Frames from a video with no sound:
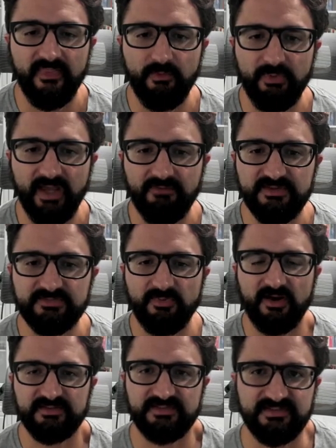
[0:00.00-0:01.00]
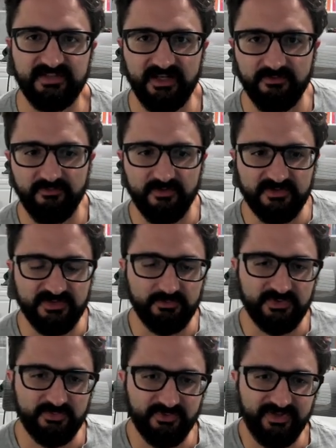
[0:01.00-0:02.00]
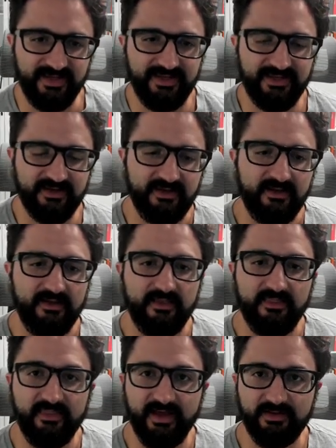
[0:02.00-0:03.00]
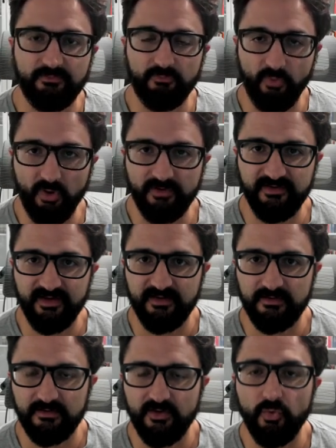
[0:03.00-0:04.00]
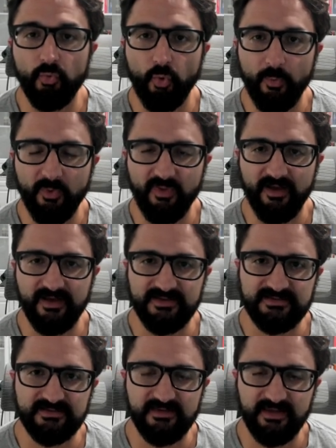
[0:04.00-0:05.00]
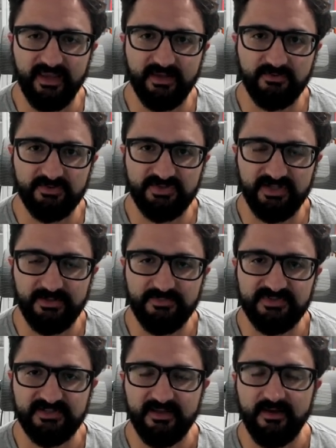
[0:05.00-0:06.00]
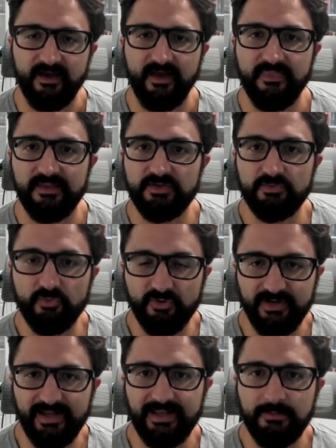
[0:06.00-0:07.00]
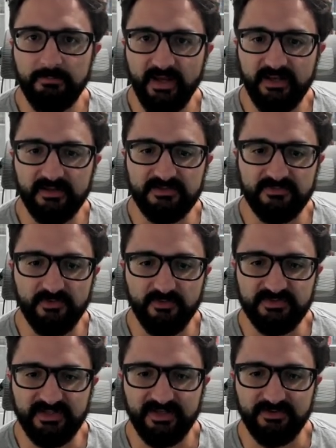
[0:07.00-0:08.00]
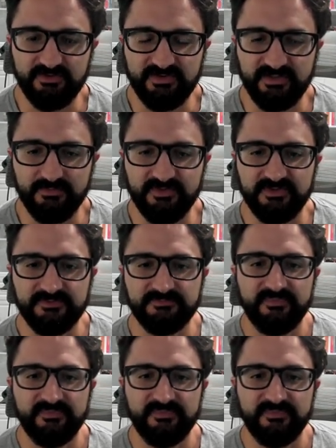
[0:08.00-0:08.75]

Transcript: And then we have this process data function, which will take that raw data, normalize the candle shapes, and then create embeddings for those candle shapes.